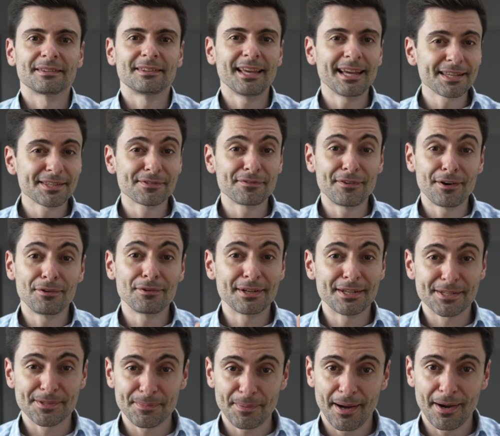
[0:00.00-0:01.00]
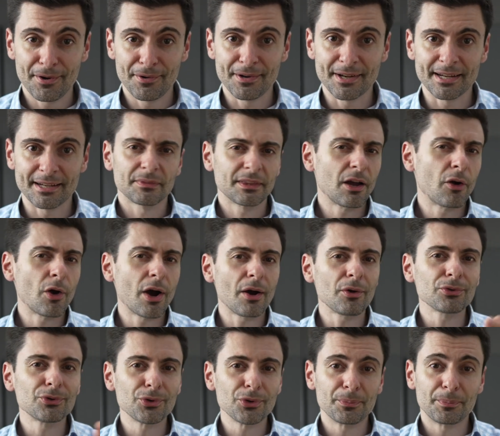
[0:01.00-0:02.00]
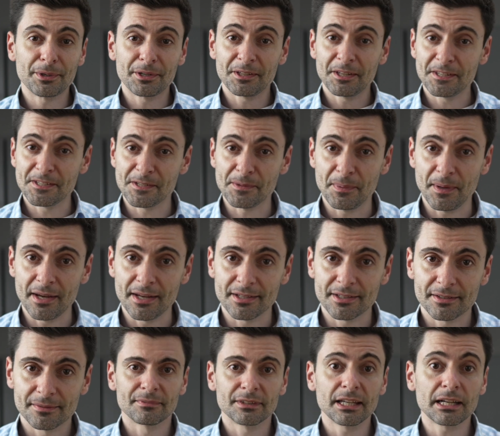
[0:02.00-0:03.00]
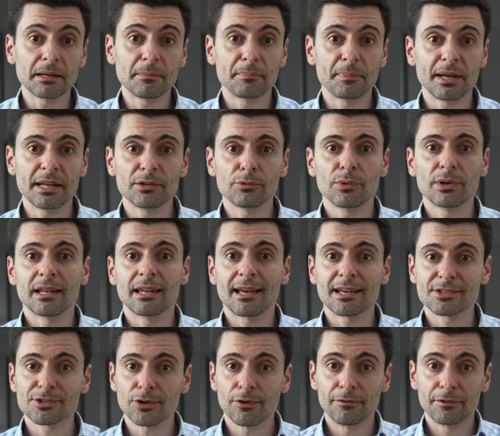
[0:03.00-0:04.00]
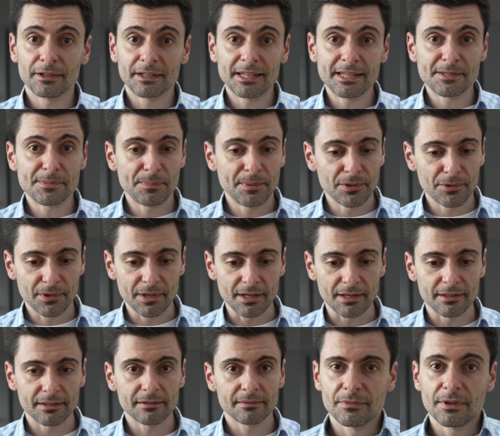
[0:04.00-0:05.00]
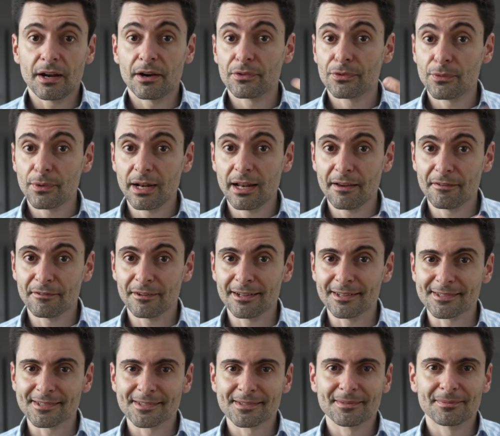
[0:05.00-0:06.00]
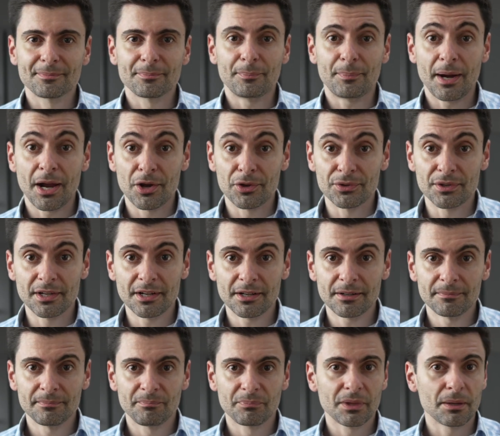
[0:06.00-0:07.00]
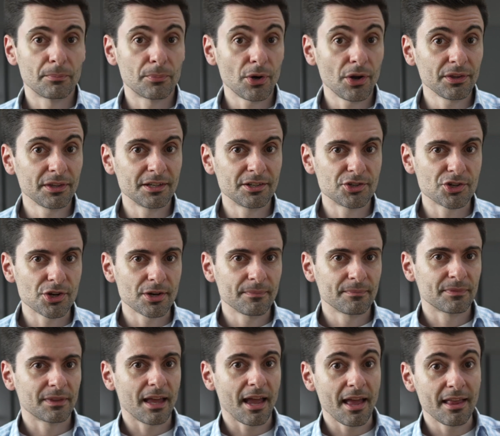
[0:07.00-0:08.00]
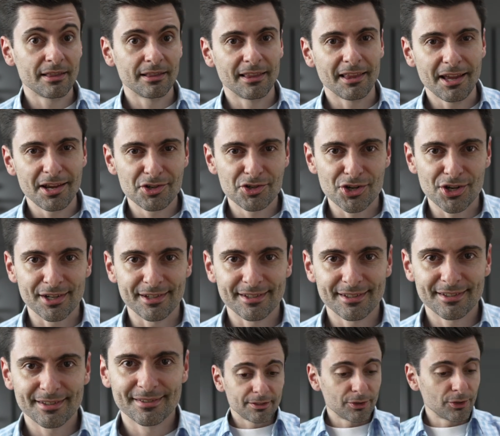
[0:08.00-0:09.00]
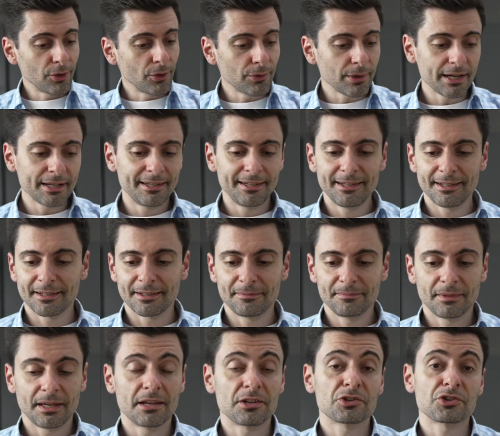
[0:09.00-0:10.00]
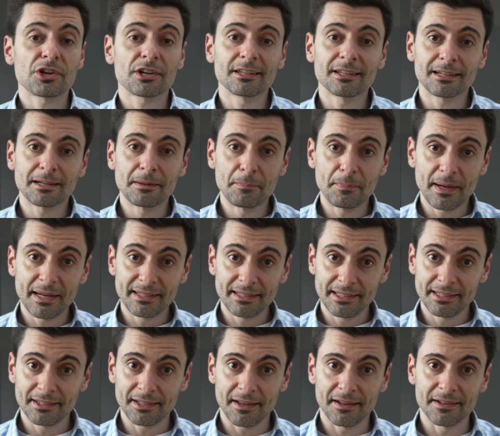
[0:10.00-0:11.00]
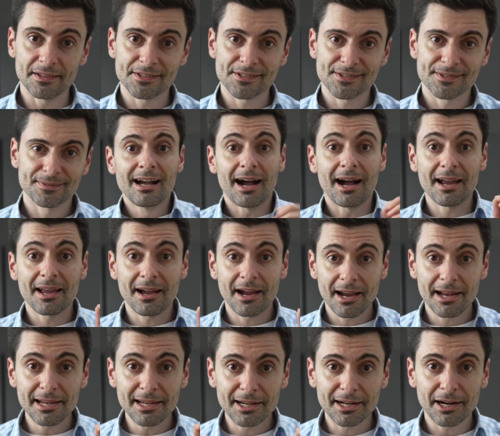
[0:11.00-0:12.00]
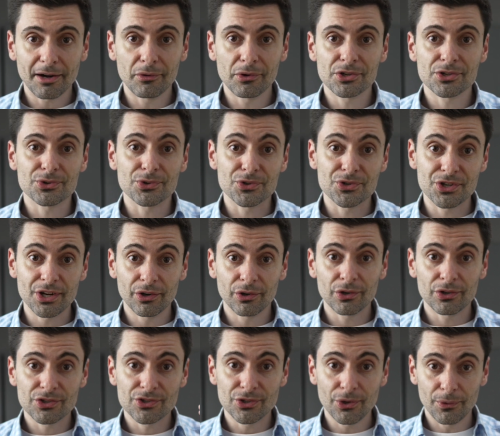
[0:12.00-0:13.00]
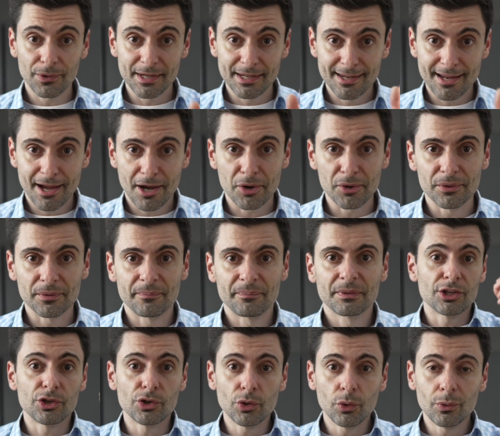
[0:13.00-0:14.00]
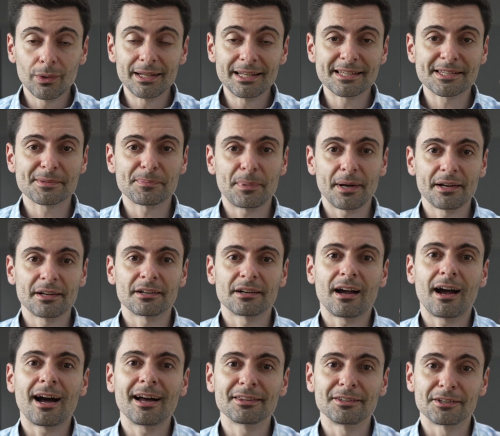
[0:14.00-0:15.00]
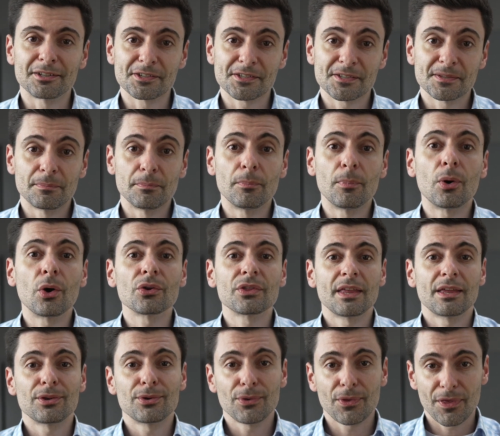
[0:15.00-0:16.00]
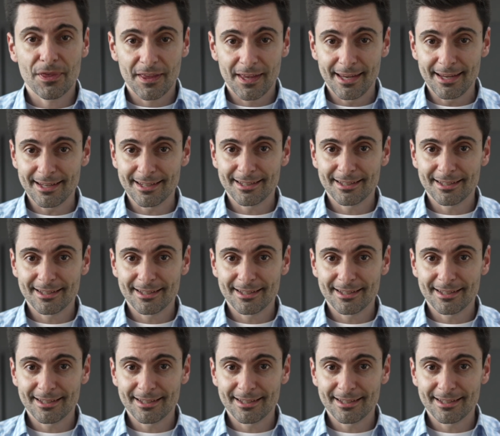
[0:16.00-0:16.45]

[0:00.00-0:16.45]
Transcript: That's very inspiring. Now, how do you participate? The campaign will last over this period. There are three levels Pioneer, Prodigy, and Legend. Go right here and check the campaign details. I highly encourage to share your story now. You will inspire others more than you think.